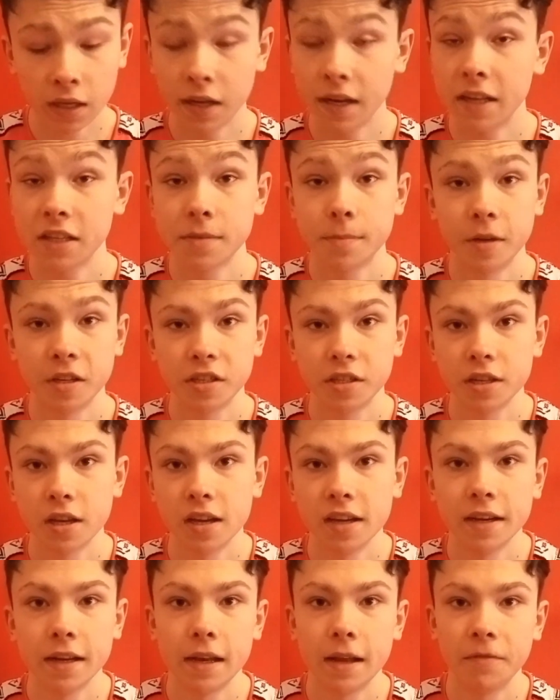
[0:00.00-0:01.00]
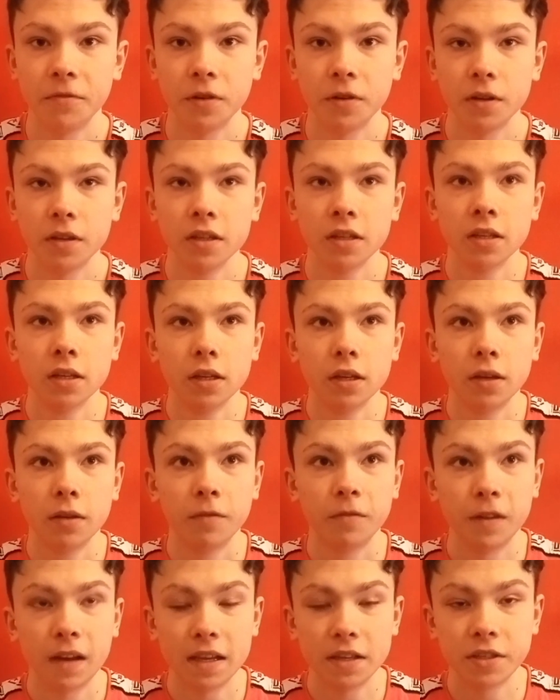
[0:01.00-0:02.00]
and that's my starting eleven
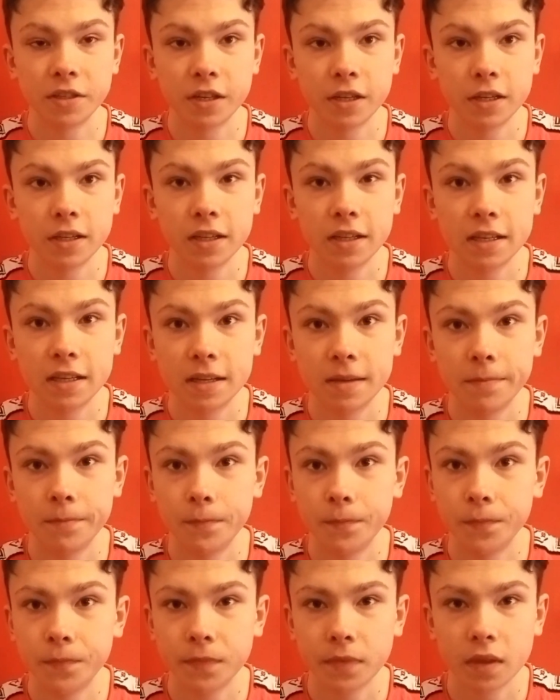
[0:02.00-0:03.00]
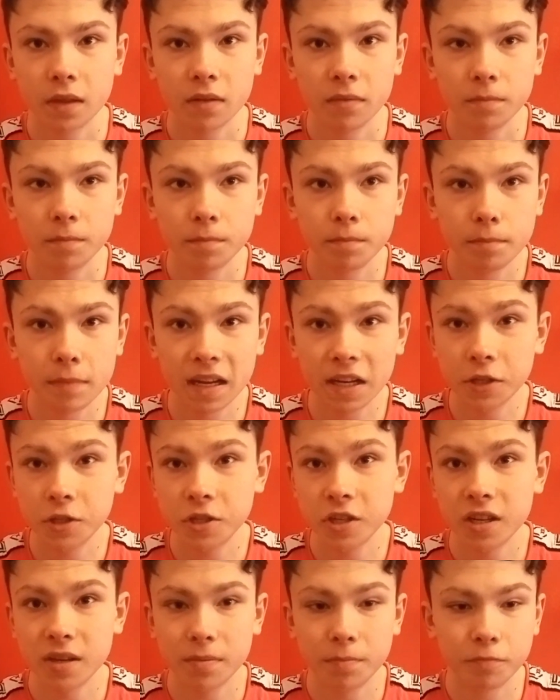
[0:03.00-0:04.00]
for Leicester. Um,
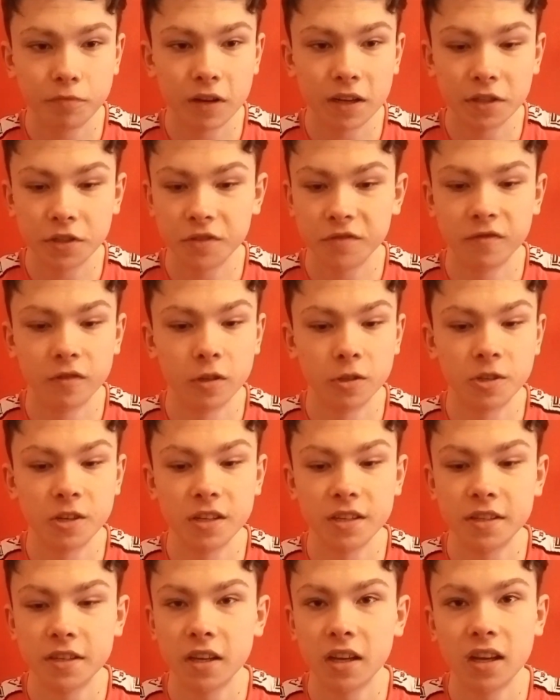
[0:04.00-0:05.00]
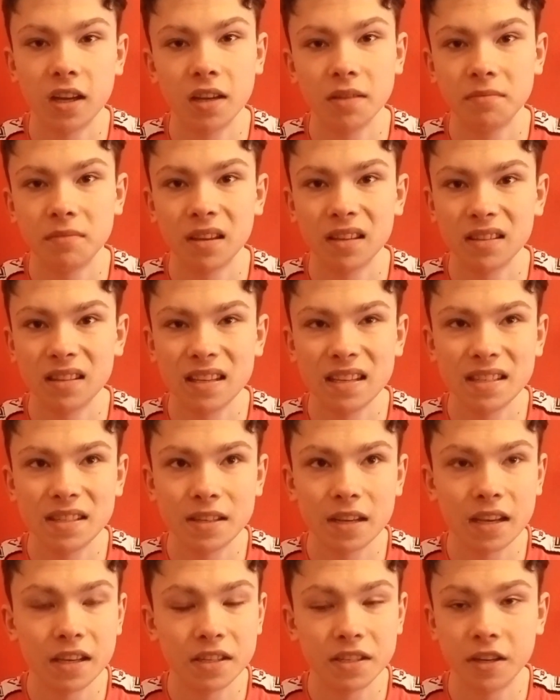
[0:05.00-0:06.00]
manager Brendan Rodgers,
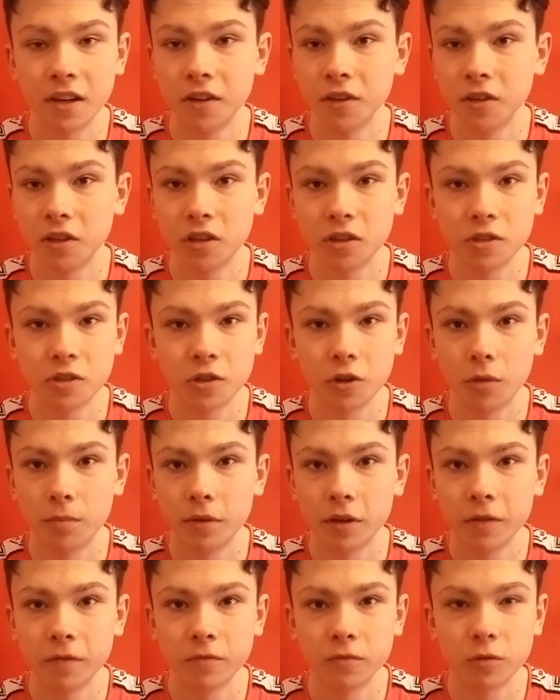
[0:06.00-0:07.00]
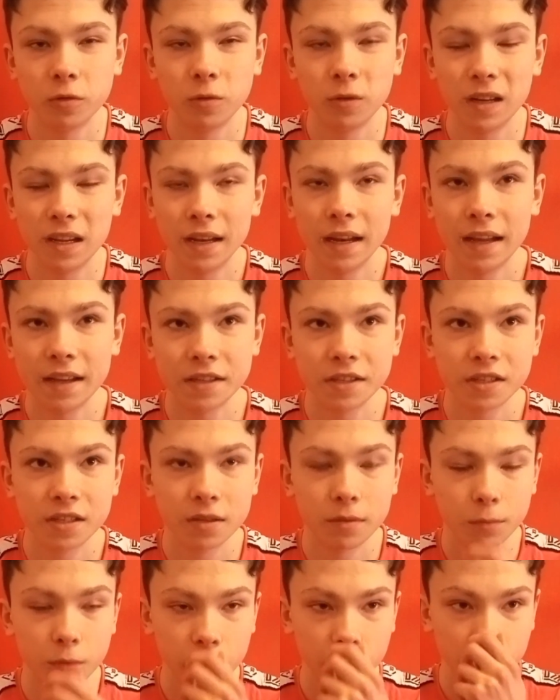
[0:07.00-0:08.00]
he's he's done a good job overall at
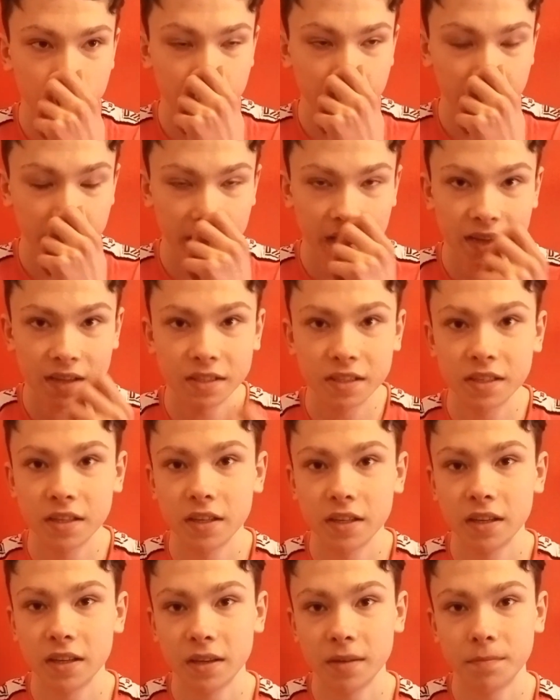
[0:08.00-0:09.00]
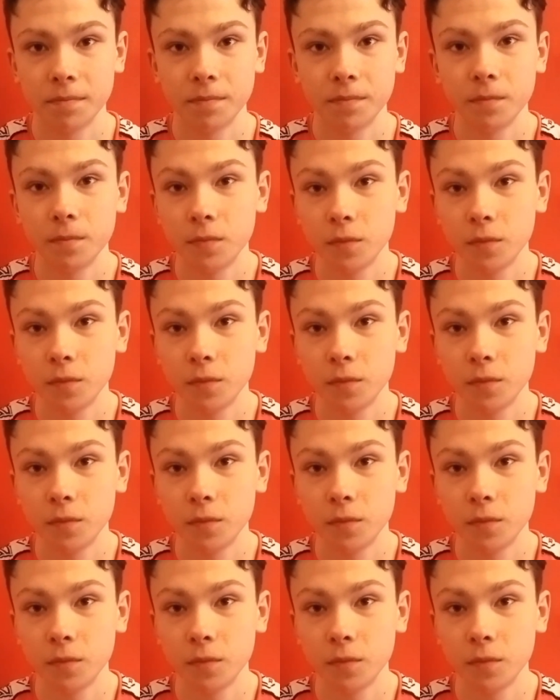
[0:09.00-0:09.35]
Leicester. We all know that. Uh,